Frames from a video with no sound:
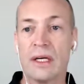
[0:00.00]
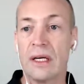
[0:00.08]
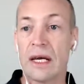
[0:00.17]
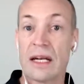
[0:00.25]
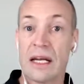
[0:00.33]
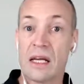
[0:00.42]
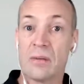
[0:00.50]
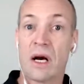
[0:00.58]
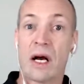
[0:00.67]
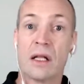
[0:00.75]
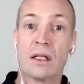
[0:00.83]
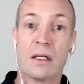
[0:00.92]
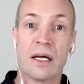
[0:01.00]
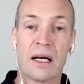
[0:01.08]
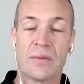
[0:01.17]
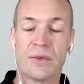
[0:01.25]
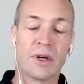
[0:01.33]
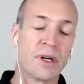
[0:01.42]
an email,
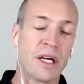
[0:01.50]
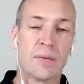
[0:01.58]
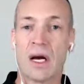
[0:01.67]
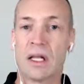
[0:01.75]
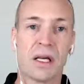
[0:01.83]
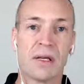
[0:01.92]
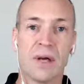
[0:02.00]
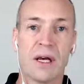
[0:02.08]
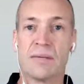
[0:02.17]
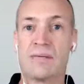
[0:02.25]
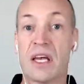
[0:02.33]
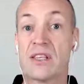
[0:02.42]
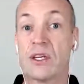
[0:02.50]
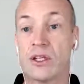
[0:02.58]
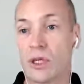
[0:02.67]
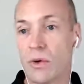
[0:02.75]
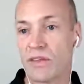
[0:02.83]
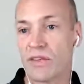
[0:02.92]
not an email, a message
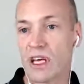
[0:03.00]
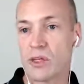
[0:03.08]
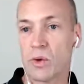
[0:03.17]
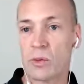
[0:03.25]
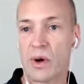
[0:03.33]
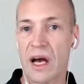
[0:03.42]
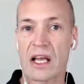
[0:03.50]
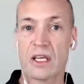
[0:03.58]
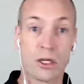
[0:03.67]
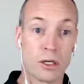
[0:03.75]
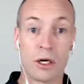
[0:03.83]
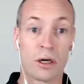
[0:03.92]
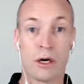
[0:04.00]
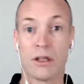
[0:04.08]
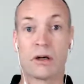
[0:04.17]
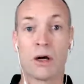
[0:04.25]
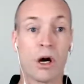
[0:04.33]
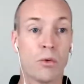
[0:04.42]
to our Facebook page, and
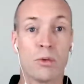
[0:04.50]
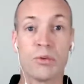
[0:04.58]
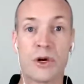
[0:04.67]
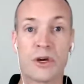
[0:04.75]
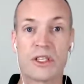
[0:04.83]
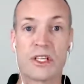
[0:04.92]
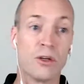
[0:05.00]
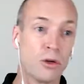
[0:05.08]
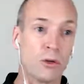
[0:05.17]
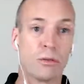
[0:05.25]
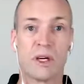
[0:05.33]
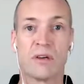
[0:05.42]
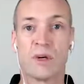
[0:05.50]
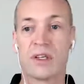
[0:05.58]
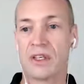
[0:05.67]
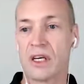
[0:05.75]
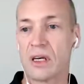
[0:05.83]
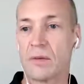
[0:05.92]
either I will personally or one of my
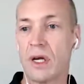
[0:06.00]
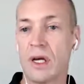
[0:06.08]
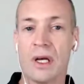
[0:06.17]
team